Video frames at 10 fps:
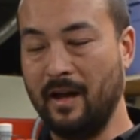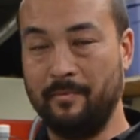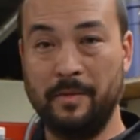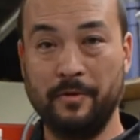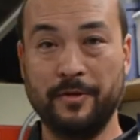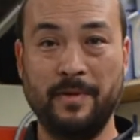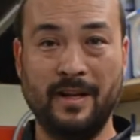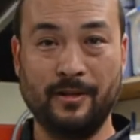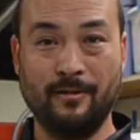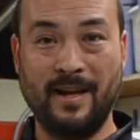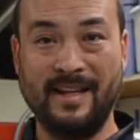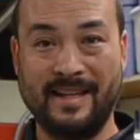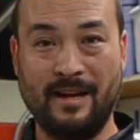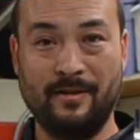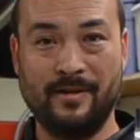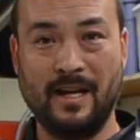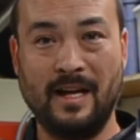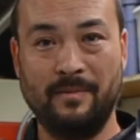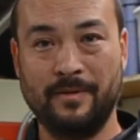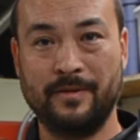People spin on granite
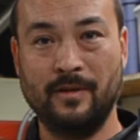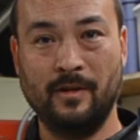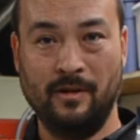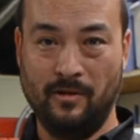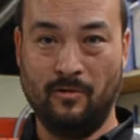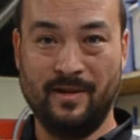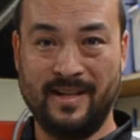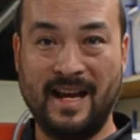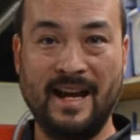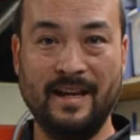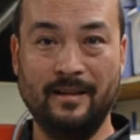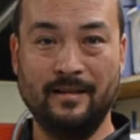countertops or tile,